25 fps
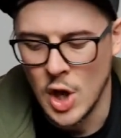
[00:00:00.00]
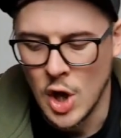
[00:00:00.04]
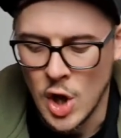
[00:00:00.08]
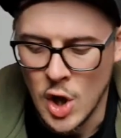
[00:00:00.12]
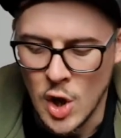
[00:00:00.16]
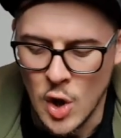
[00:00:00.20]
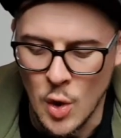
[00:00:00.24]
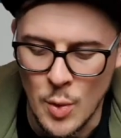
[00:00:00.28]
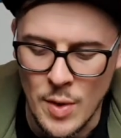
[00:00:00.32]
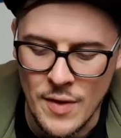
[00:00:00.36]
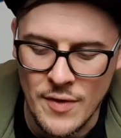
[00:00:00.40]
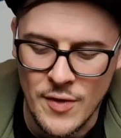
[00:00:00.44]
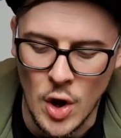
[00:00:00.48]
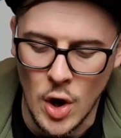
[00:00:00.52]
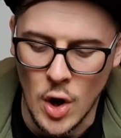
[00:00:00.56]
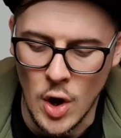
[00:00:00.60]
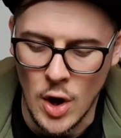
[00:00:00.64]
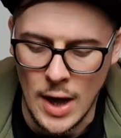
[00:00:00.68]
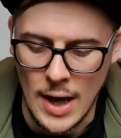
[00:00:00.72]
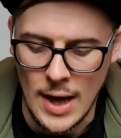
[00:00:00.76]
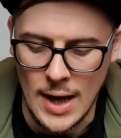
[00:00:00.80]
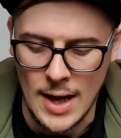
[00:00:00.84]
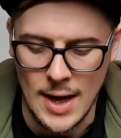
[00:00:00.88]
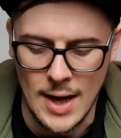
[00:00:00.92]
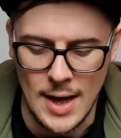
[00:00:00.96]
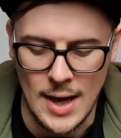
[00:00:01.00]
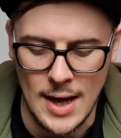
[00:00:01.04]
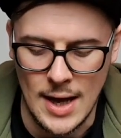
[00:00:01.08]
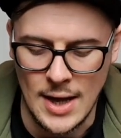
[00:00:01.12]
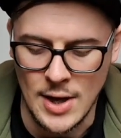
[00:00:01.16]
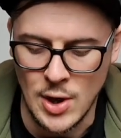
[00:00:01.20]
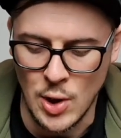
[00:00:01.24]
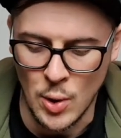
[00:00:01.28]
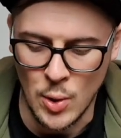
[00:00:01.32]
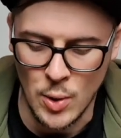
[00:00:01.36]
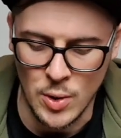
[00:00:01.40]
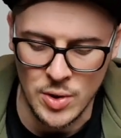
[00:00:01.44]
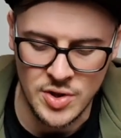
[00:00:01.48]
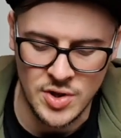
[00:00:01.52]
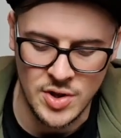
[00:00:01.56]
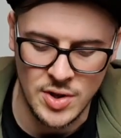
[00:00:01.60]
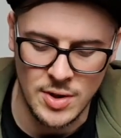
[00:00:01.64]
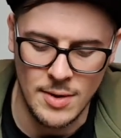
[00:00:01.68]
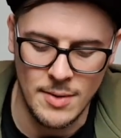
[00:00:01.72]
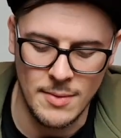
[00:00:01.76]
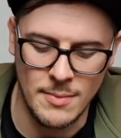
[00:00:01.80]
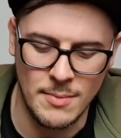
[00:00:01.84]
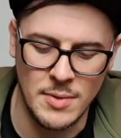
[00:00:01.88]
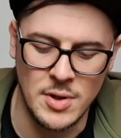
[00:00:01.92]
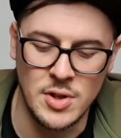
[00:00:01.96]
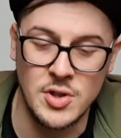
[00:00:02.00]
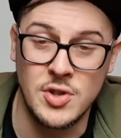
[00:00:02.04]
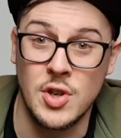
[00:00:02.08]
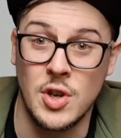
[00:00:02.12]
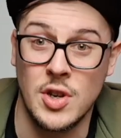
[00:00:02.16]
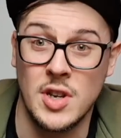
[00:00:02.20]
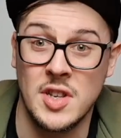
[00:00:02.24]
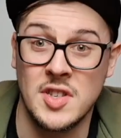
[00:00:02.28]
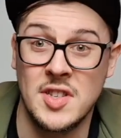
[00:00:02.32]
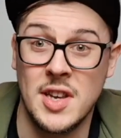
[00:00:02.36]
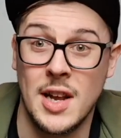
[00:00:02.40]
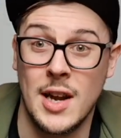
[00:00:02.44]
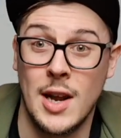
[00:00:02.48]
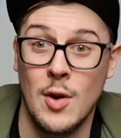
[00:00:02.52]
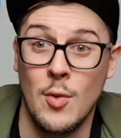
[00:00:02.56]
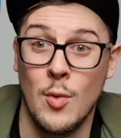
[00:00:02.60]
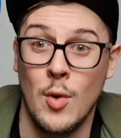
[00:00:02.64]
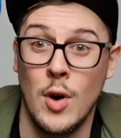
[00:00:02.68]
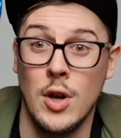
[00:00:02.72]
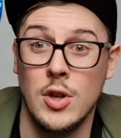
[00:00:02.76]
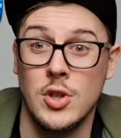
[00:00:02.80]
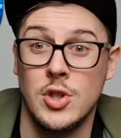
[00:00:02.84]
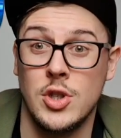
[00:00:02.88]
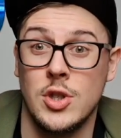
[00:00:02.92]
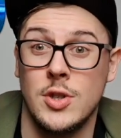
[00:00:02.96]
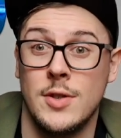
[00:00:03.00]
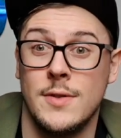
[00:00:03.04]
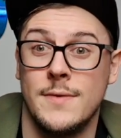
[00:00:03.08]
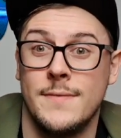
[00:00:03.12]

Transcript: We've got an awesome Donatello watch.